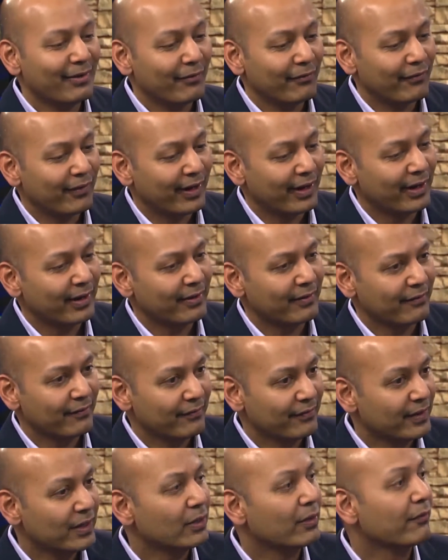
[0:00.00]
where
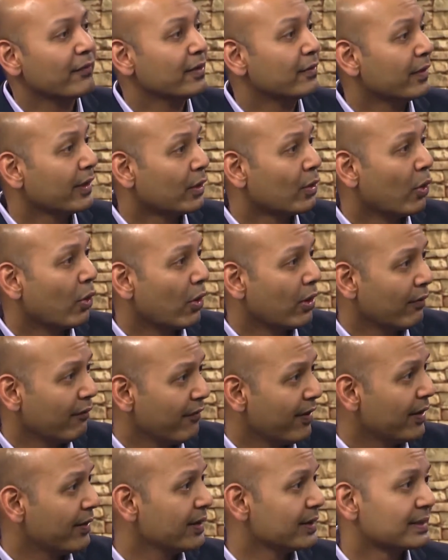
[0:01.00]
we record
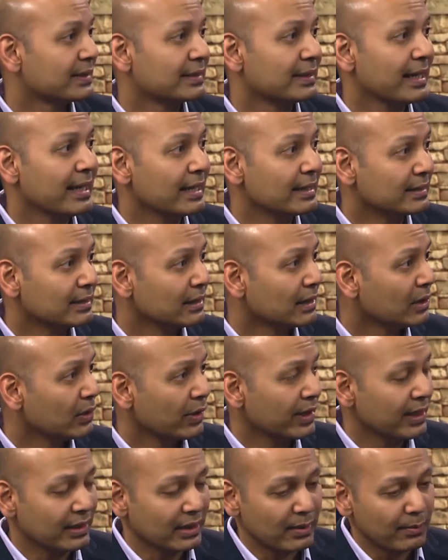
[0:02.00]
various things,
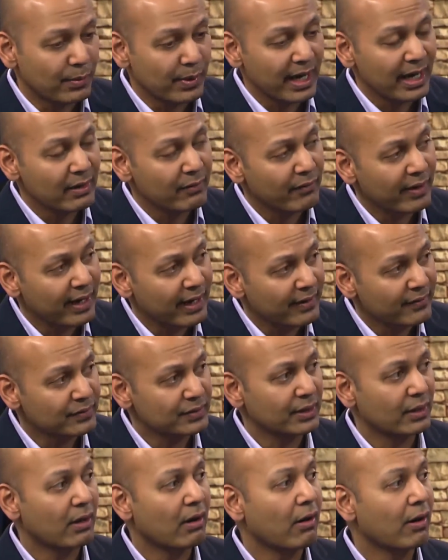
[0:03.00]
including their brain waves,
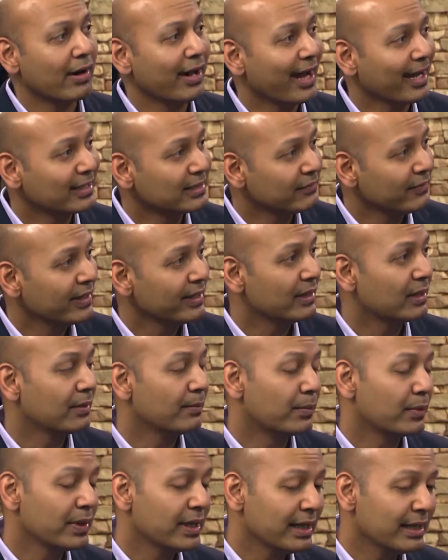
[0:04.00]
their heart activity, their
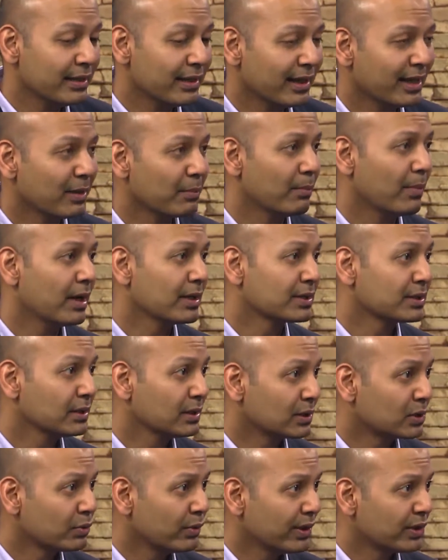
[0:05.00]
breathing,
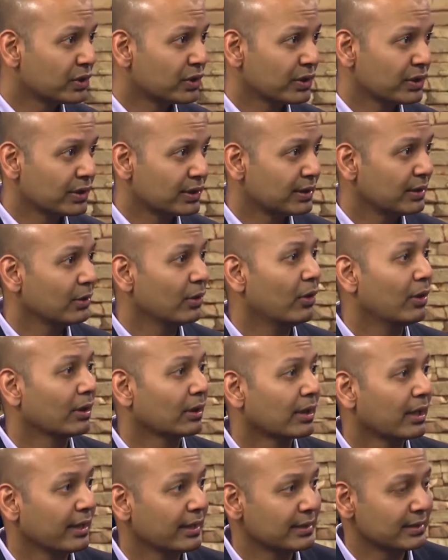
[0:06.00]
muscle twitches, and all
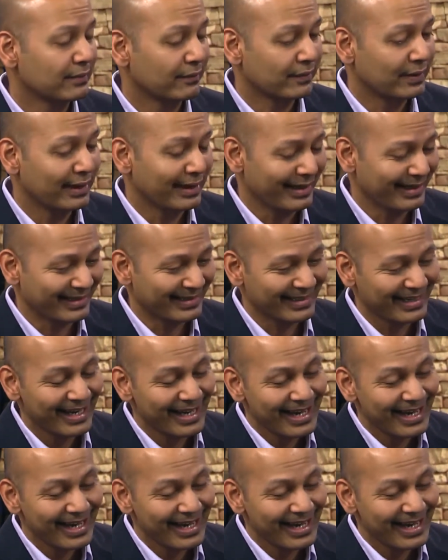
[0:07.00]
kinds of things.